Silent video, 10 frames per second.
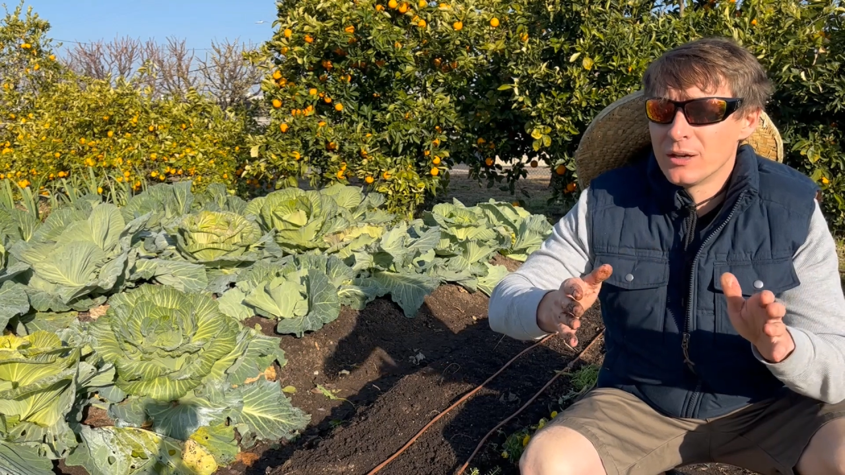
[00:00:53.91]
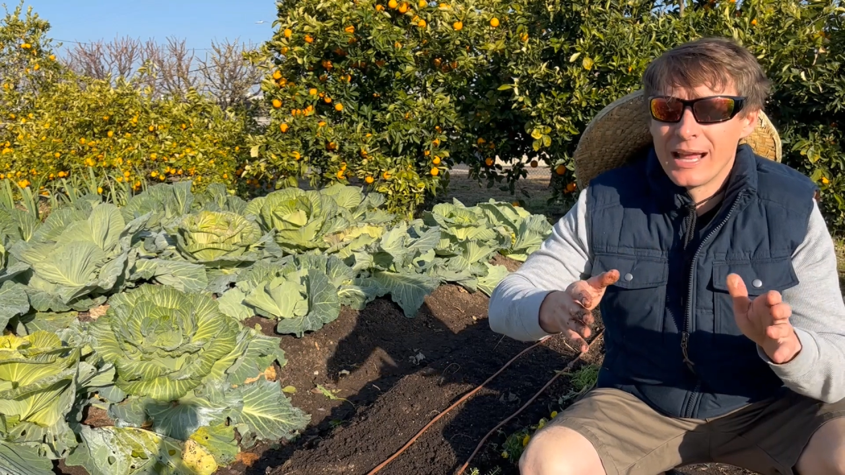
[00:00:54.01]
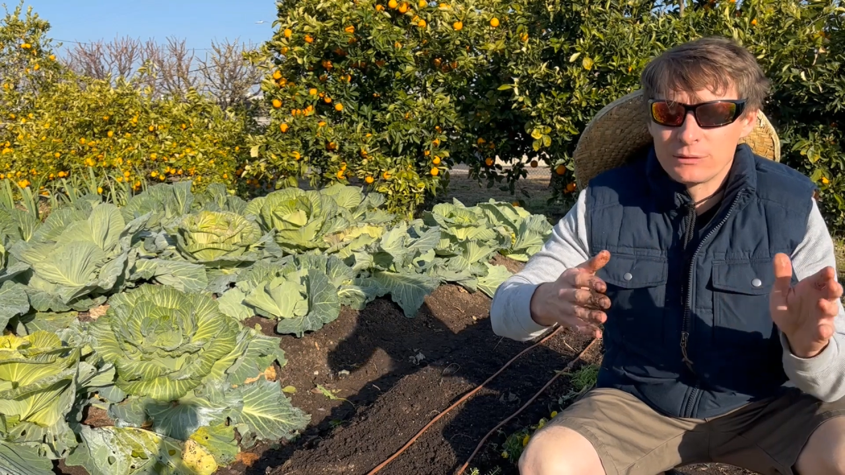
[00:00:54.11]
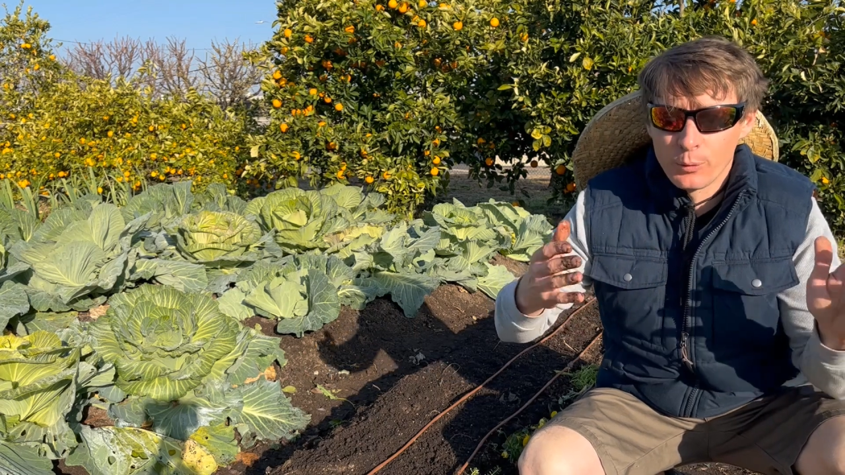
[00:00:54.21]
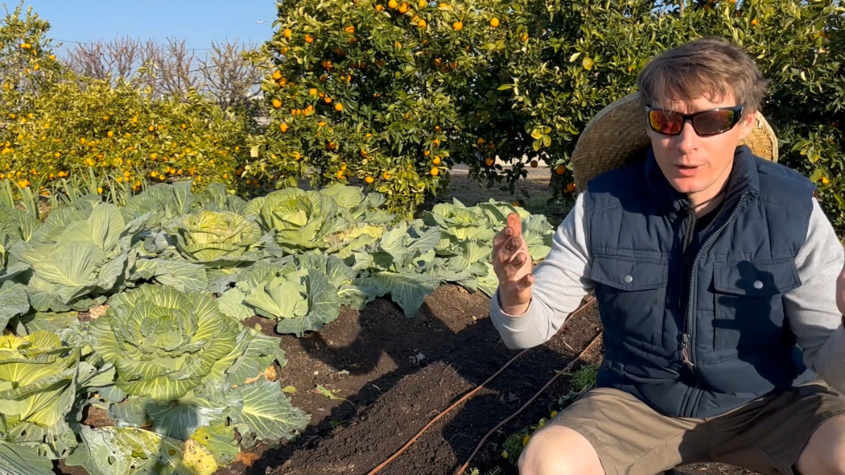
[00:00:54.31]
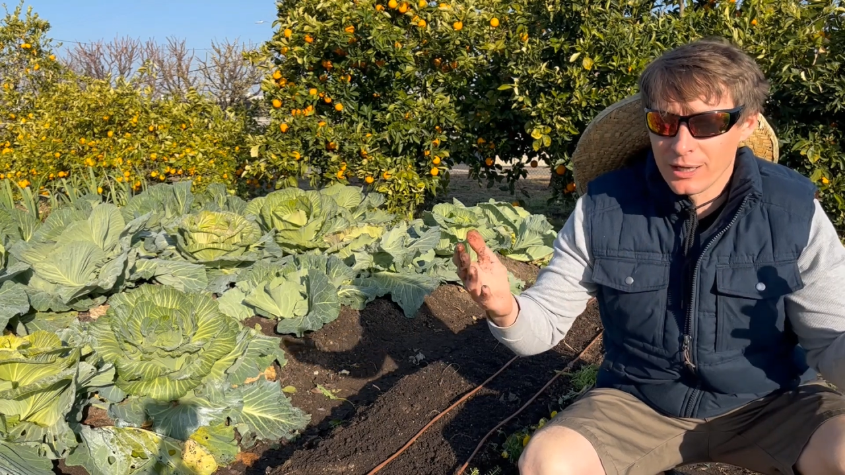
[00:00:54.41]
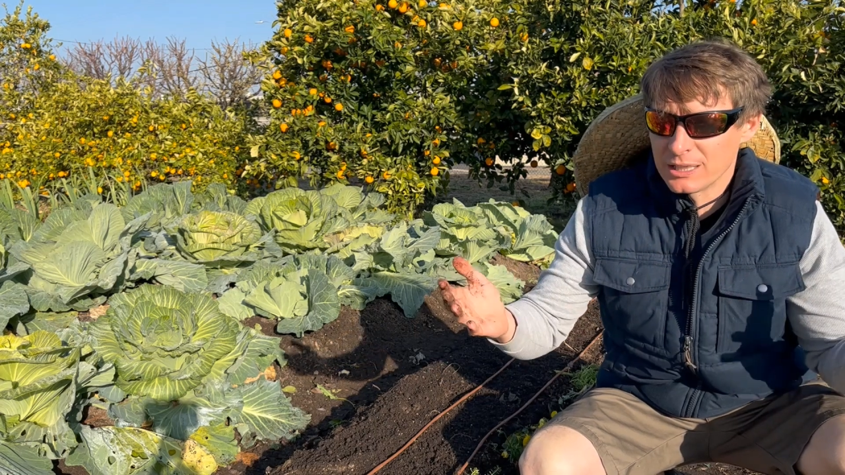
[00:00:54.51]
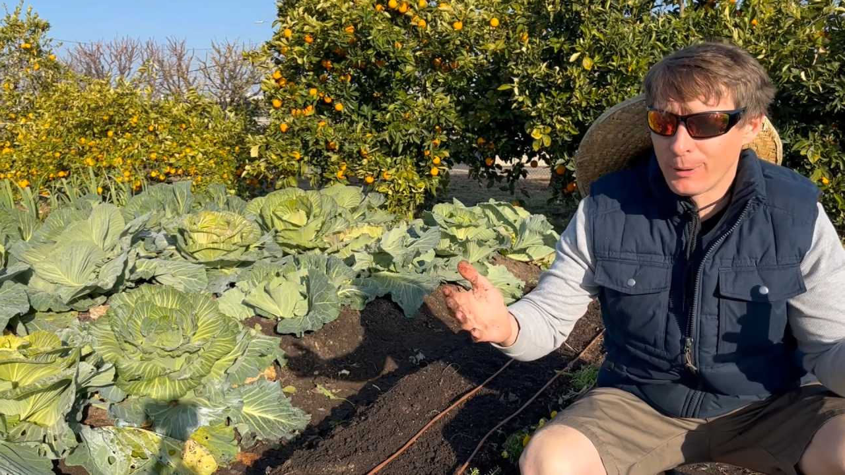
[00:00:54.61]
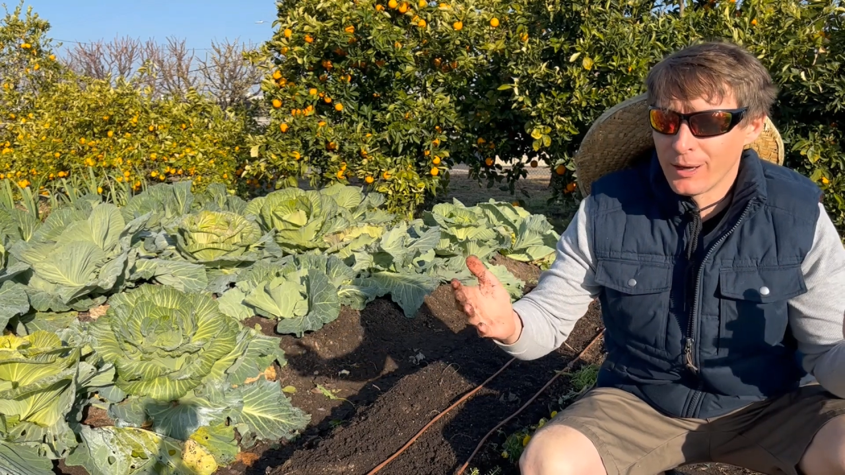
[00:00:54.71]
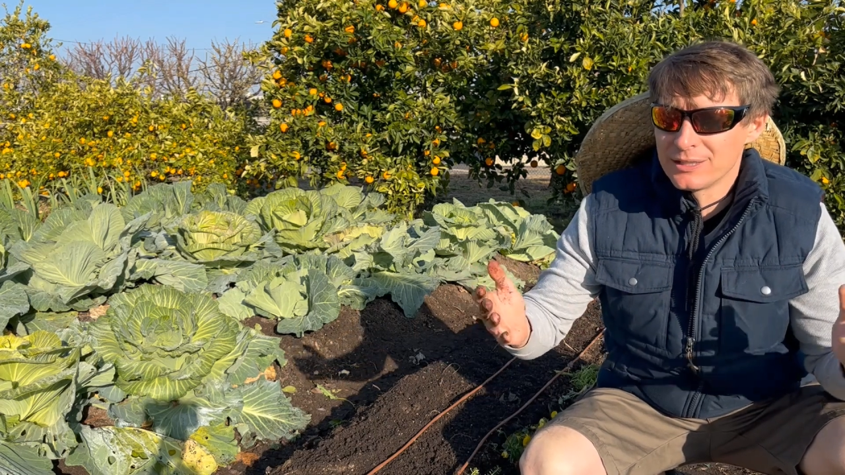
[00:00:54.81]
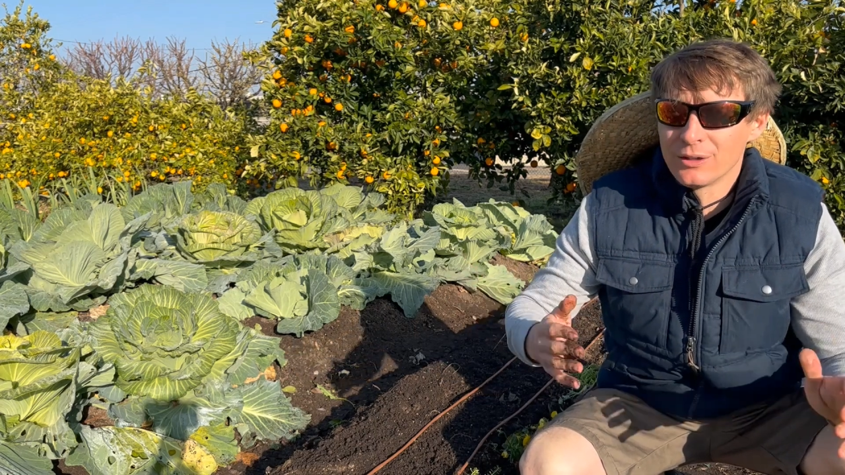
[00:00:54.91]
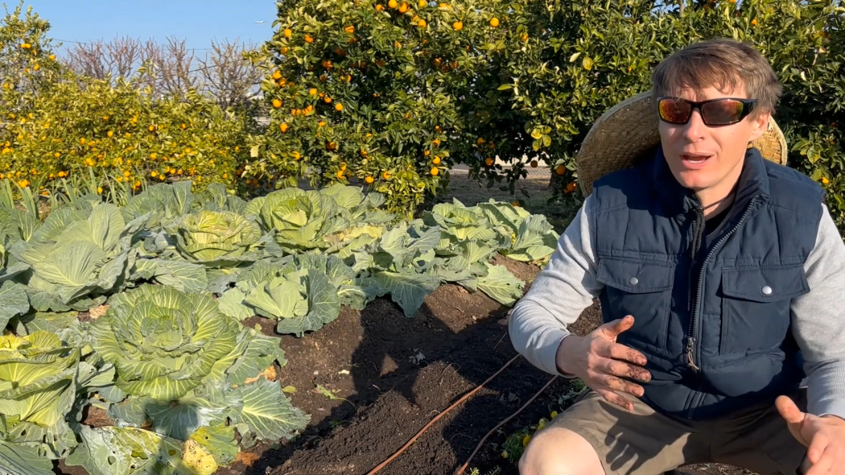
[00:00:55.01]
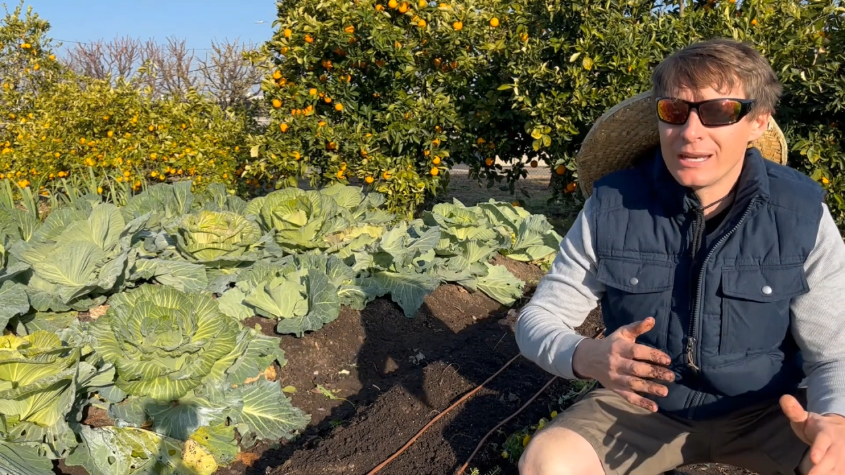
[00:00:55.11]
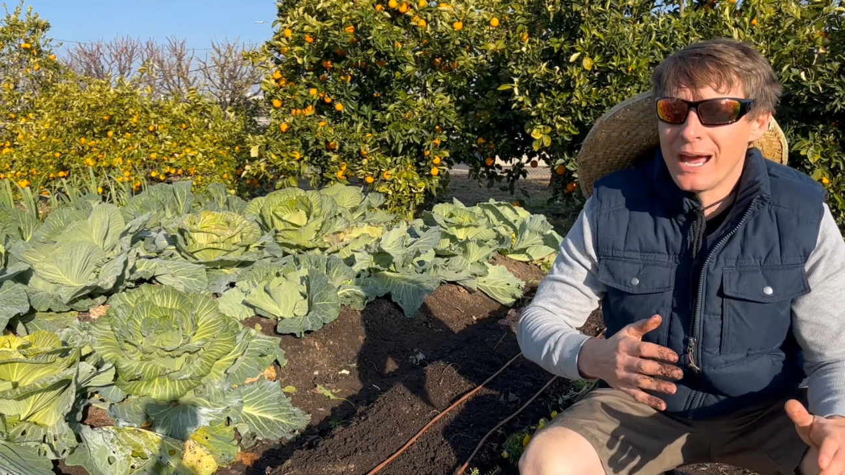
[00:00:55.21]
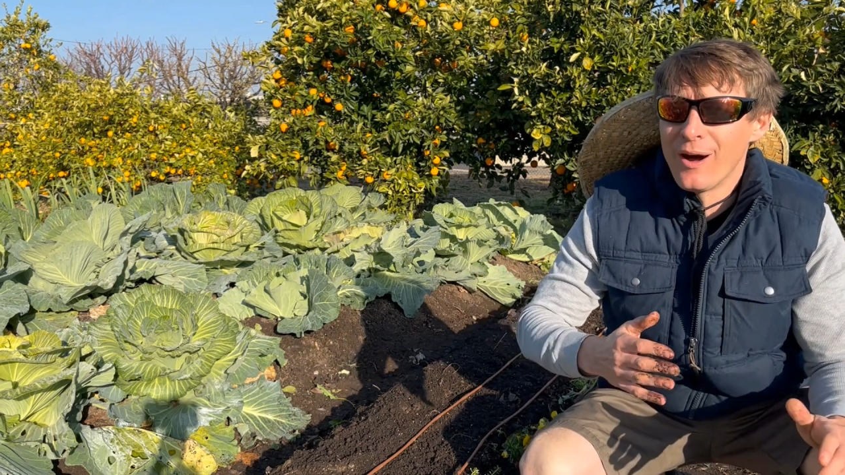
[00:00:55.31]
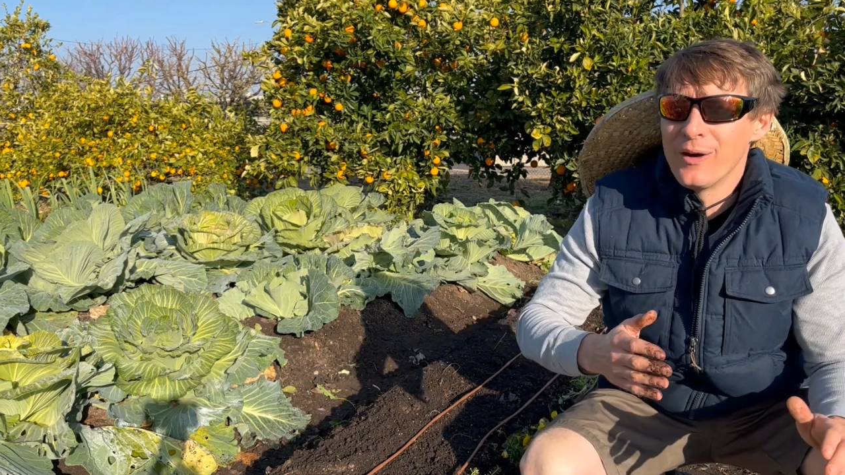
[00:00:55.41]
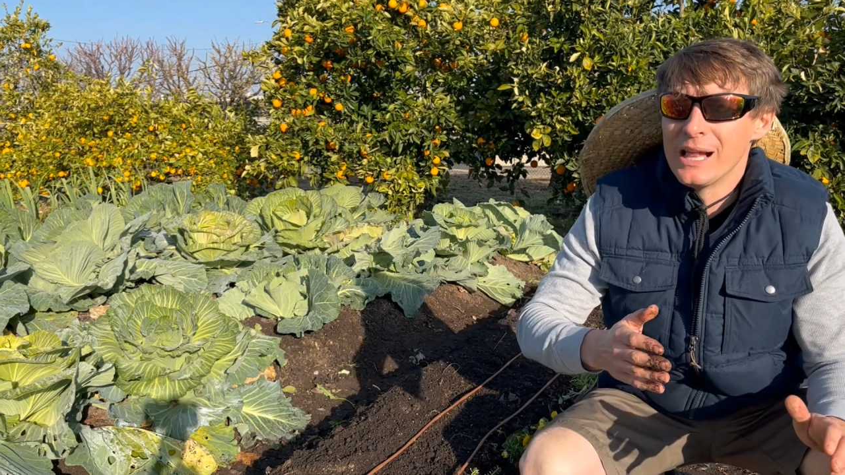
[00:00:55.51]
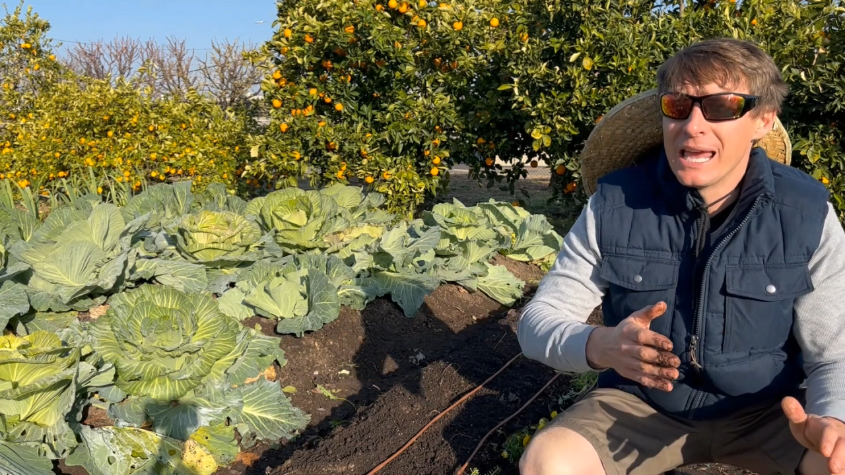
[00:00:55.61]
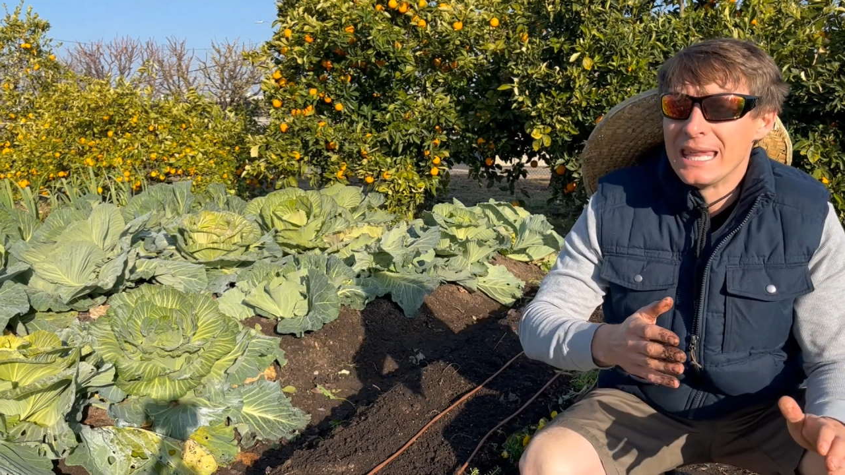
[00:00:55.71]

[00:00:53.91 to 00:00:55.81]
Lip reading: and that's what we're experiencing right now.